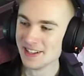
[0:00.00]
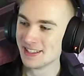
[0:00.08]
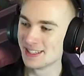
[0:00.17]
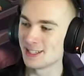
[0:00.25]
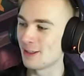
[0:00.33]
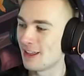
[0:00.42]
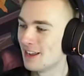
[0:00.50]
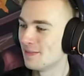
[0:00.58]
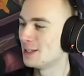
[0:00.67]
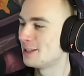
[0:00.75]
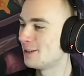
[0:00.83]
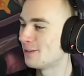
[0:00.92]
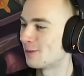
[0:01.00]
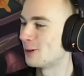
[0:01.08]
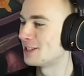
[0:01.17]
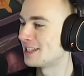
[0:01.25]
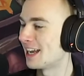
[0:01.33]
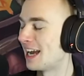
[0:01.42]
this is the this is the
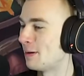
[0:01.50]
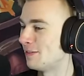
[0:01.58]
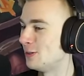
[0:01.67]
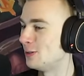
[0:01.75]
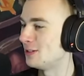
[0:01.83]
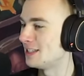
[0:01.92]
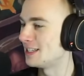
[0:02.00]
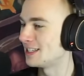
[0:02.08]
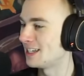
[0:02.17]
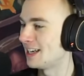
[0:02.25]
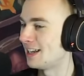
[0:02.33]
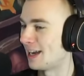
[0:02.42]
first time I've used this skin.